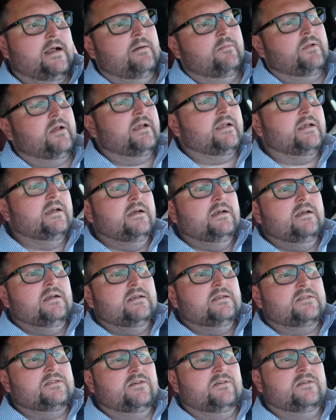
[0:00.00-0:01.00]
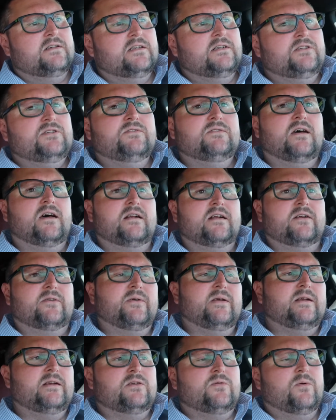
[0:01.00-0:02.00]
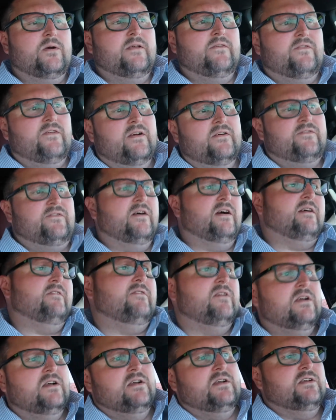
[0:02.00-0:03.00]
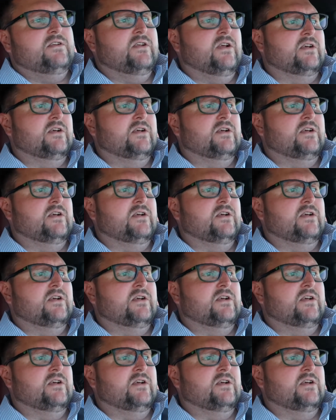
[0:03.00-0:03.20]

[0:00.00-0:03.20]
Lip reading: I'm like, sir, did you not agree to $25,500?